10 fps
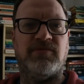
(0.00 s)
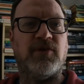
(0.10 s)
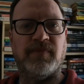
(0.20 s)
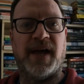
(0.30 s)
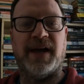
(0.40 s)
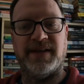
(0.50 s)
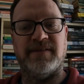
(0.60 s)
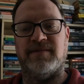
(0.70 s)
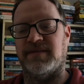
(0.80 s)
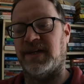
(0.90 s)
from that
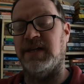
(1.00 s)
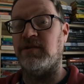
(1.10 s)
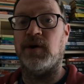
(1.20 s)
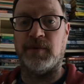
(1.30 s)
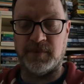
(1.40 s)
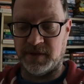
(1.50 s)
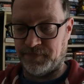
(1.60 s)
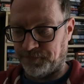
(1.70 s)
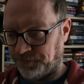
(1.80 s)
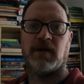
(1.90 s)
and keep going with it.
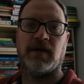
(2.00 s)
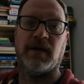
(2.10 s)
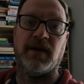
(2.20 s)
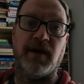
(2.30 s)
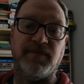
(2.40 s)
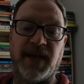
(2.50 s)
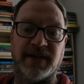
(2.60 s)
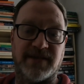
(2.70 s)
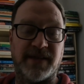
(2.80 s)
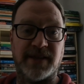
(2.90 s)
Yeah,
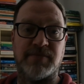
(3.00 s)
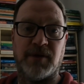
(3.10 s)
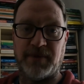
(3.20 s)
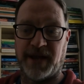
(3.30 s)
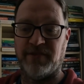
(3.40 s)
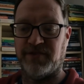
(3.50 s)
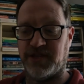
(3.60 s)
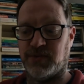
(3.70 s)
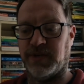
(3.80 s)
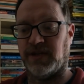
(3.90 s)
so that's my plan for
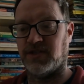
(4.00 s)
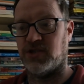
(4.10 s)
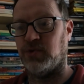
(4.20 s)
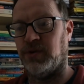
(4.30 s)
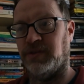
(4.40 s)
this week. I just thought